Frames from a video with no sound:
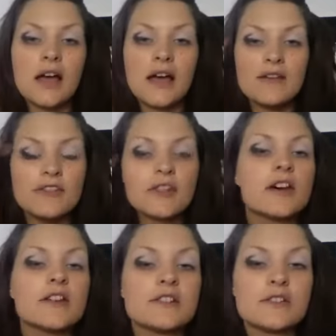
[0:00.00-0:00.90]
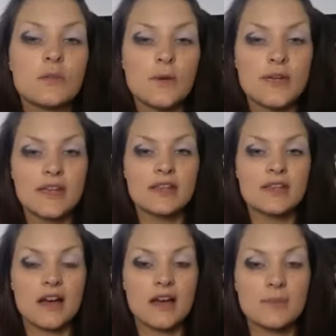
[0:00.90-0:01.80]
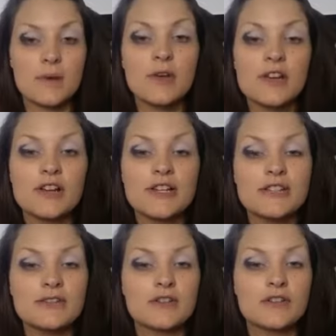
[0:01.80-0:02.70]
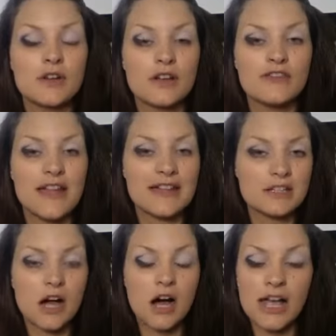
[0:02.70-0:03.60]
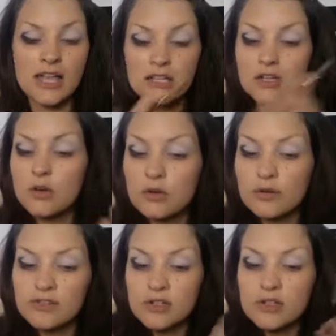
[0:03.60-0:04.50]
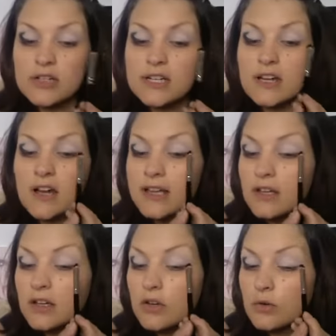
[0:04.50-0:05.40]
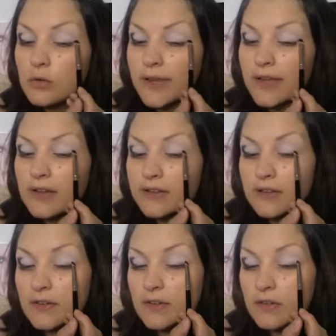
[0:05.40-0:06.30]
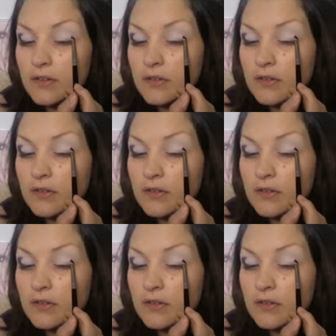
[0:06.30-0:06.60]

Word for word: and for those with um, a monolid or a flatter eye or even a hooded eye all we're going to do